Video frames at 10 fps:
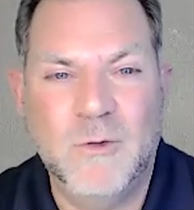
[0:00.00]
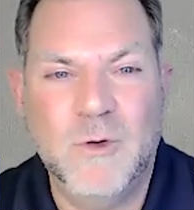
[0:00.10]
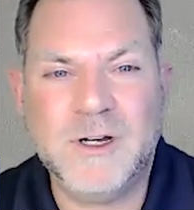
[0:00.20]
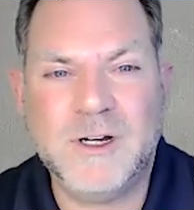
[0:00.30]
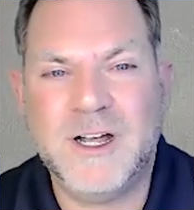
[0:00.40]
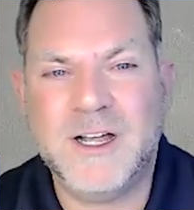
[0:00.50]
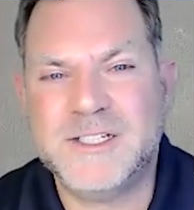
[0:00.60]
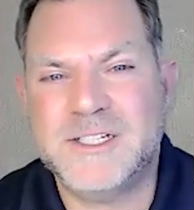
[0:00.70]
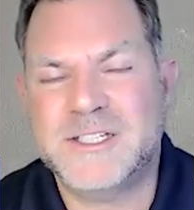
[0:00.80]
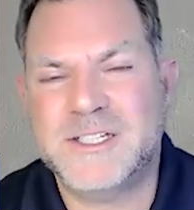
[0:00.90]
What
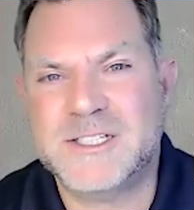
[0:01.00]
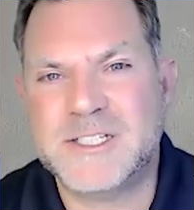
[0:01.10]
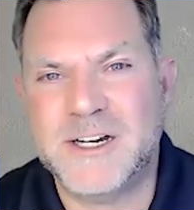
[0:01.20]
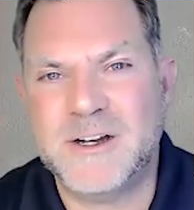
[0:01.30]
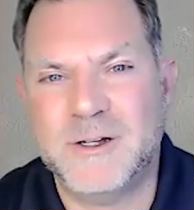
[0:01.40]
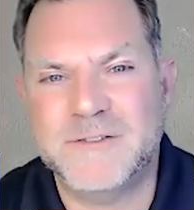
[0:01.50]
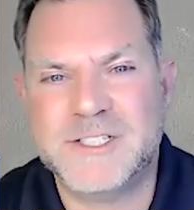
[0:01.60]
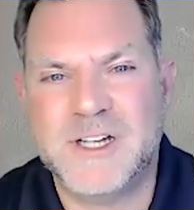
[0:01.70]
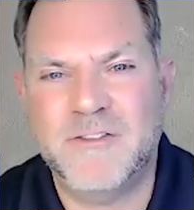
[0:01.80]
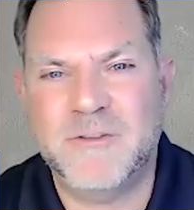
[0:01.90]
causes this cycle of
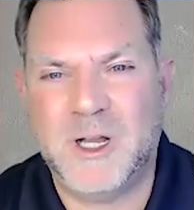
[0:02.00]
self